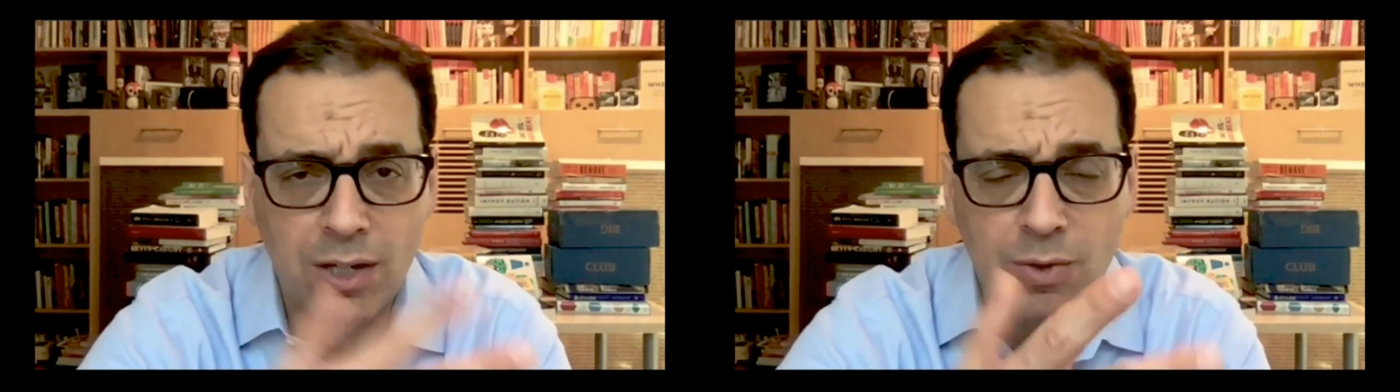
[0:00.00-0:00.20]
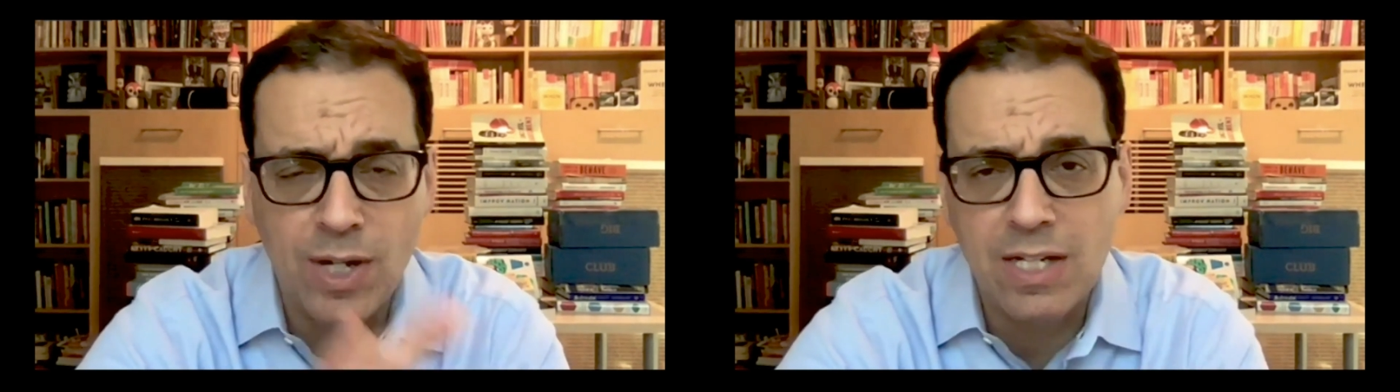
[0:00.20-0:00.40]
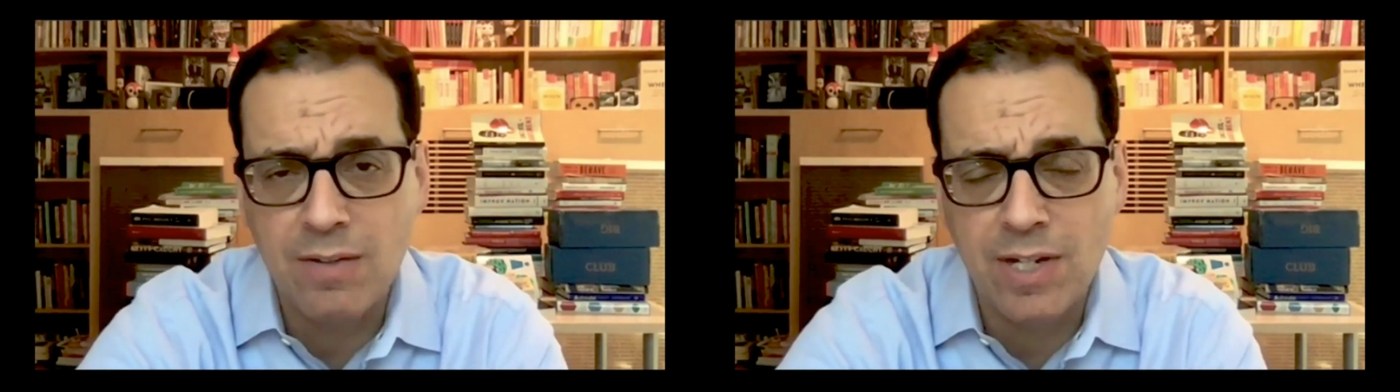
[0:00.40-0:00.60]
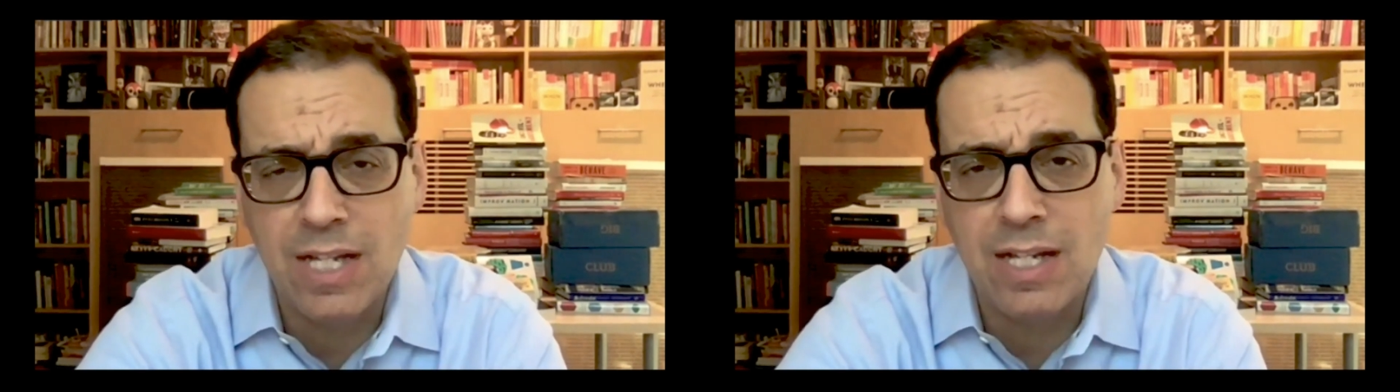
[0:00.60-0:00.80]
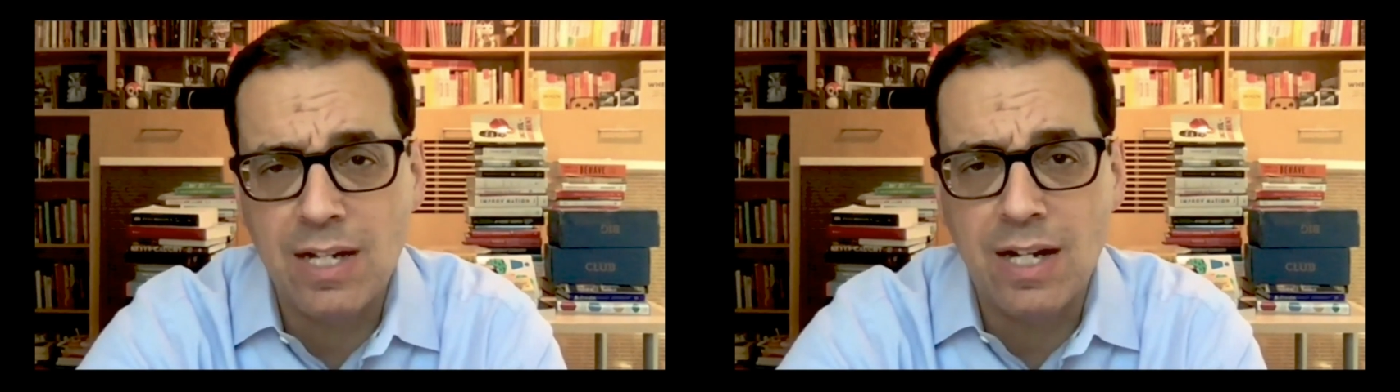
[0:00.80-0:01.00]

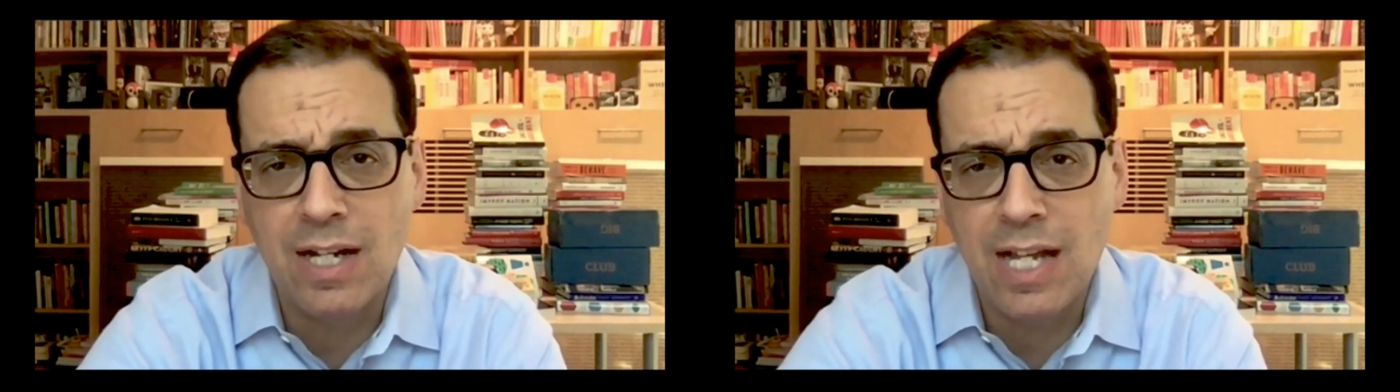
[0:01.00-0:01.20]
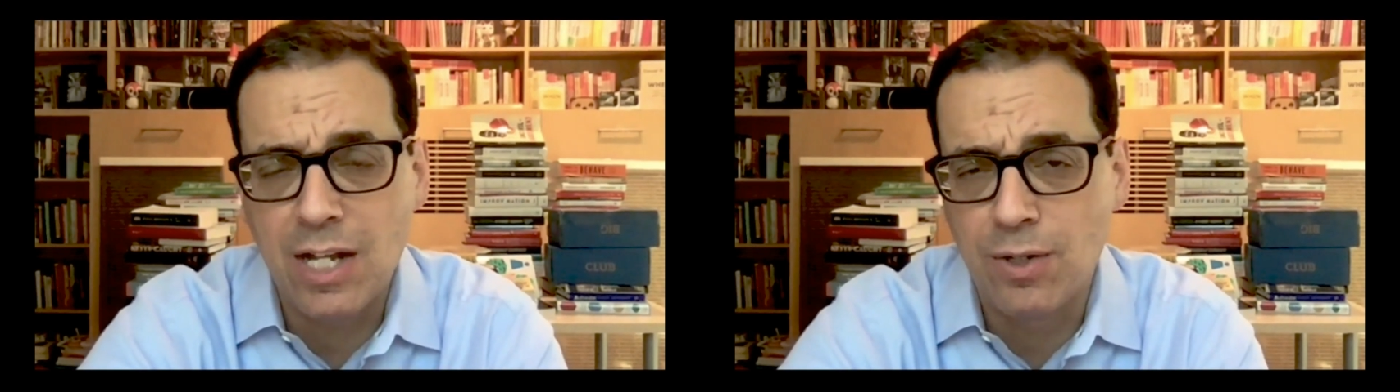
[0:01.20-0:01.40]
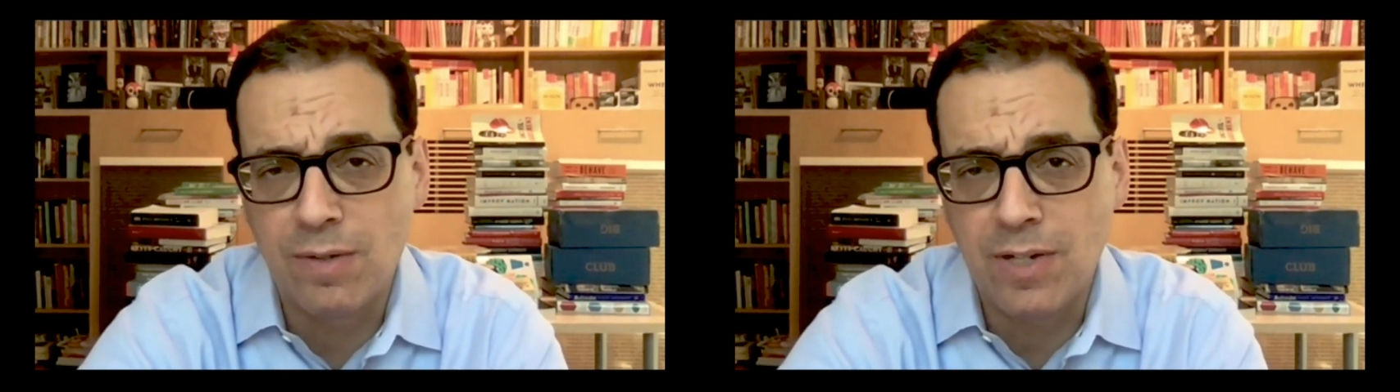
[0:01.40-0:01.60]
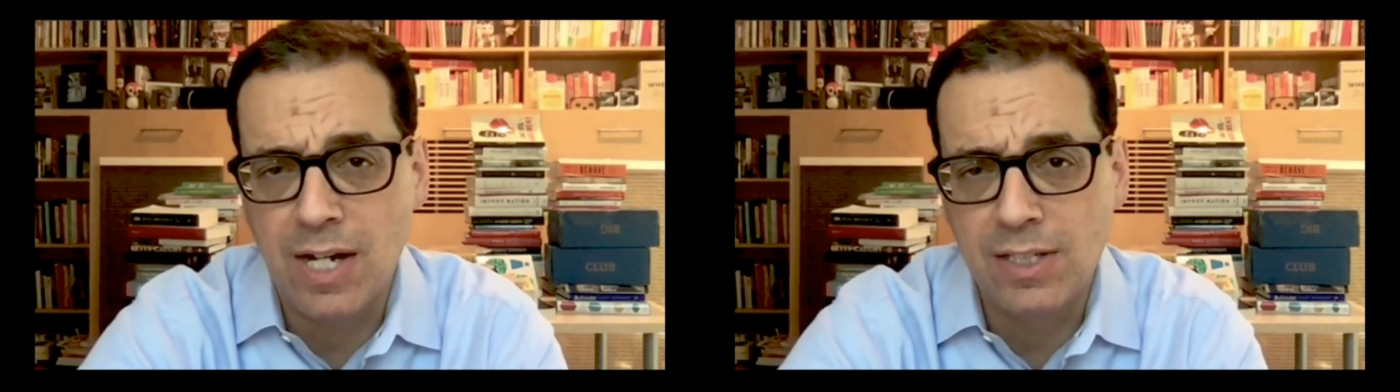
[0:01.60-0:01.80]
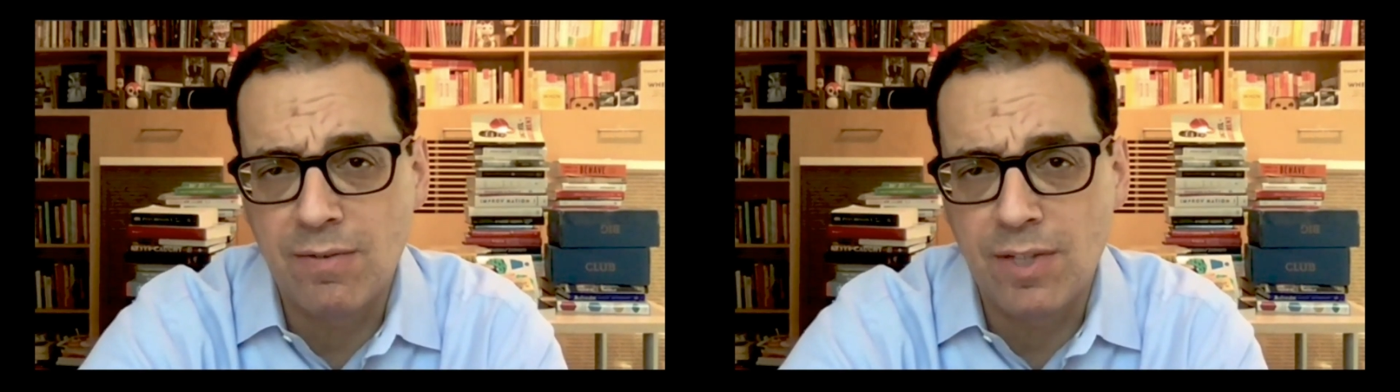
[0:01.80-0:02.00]
creativity, iterative
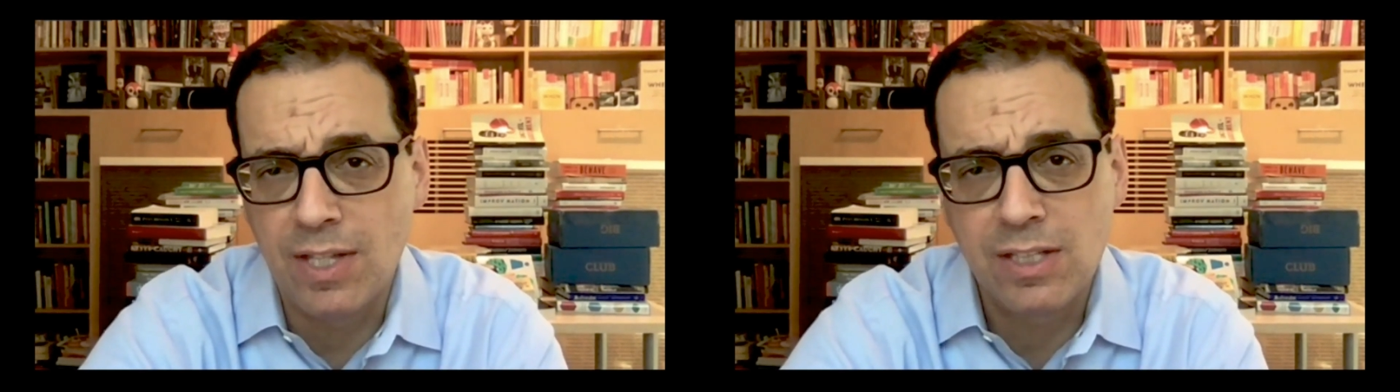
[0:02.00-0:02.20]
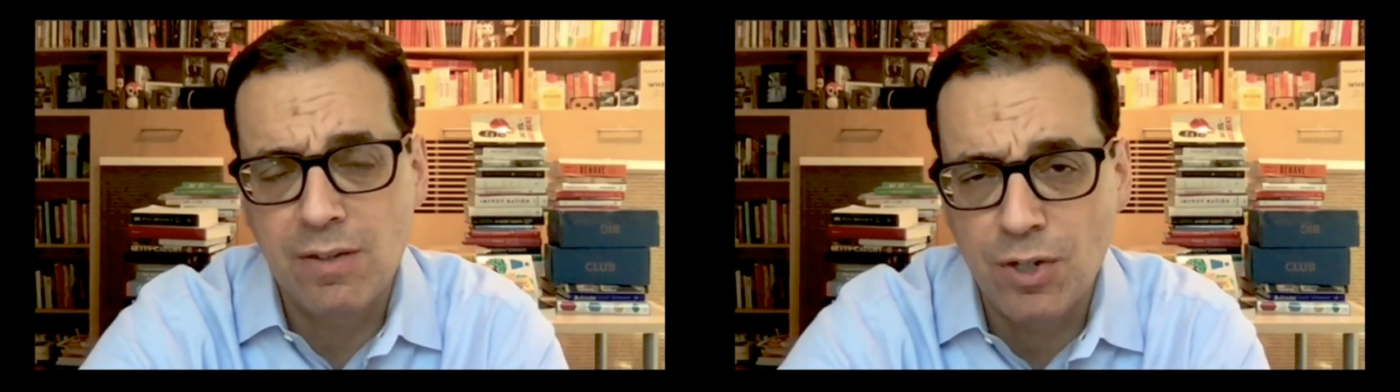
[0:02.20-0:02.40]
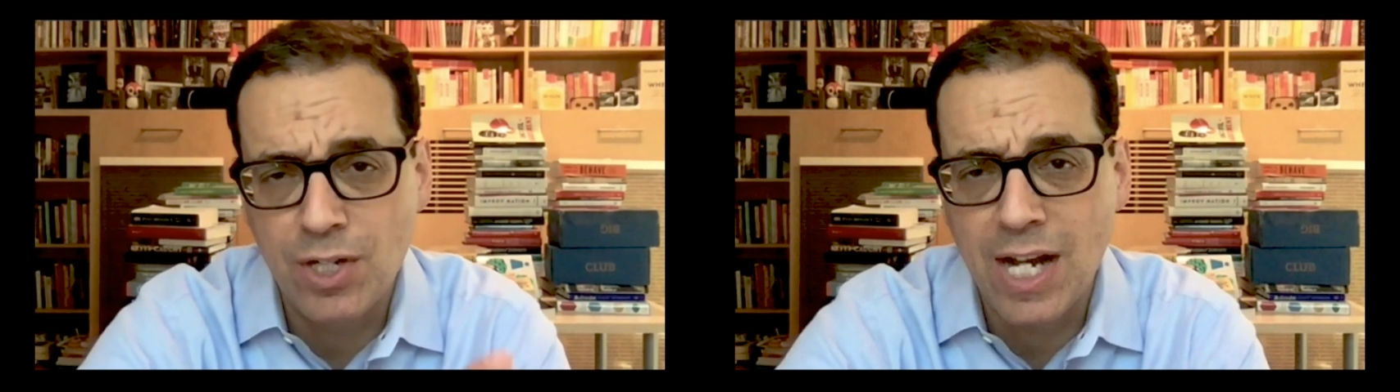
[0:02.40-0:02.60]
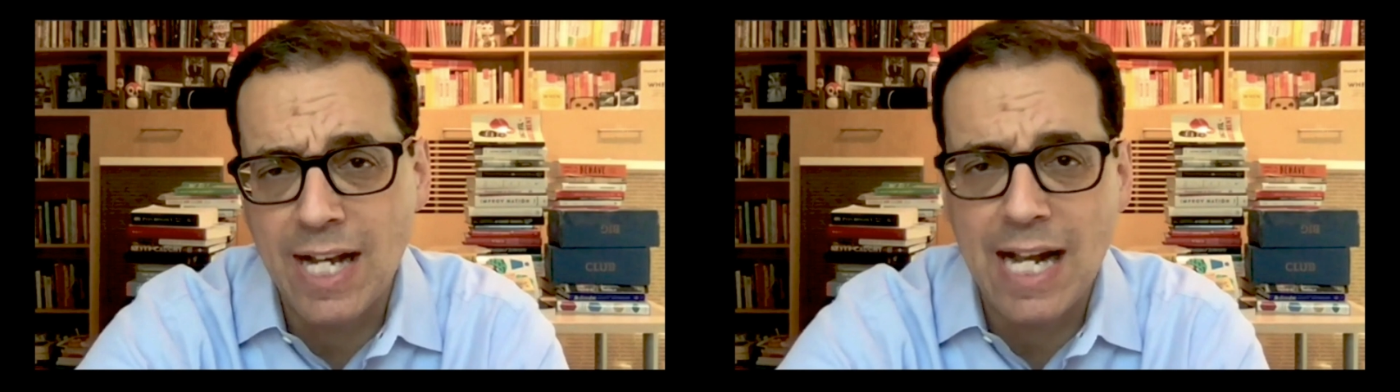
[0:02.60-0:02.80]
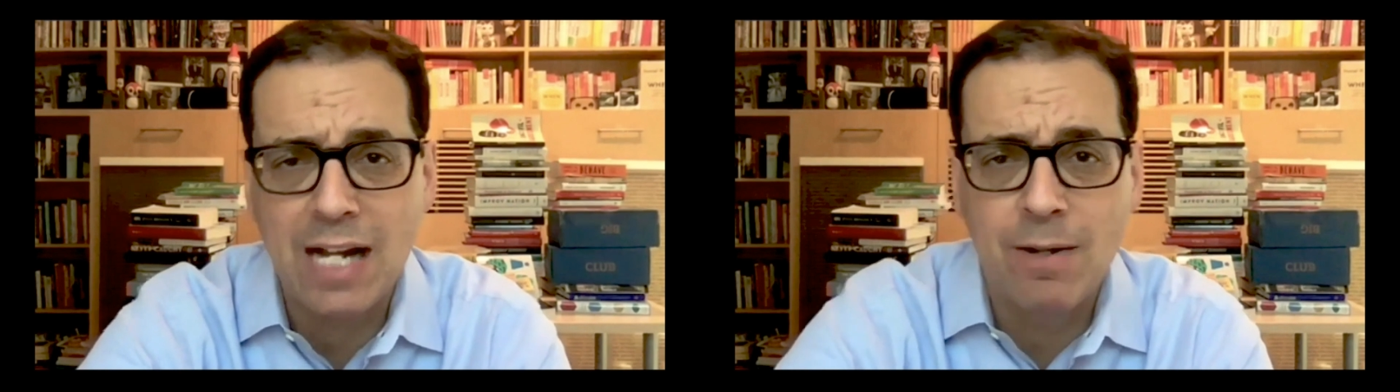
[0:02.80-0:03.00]
kinds of things. If you're a
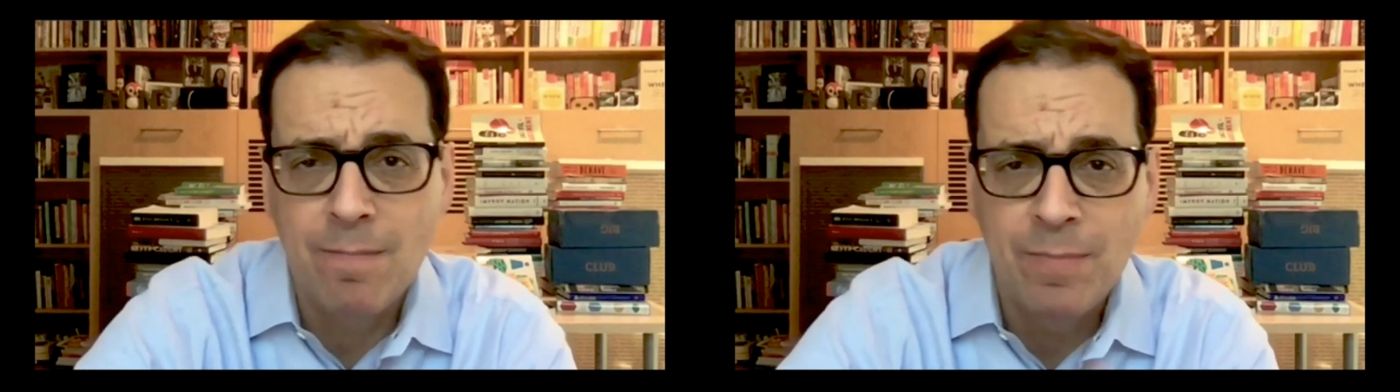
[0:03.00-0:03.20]
night owl,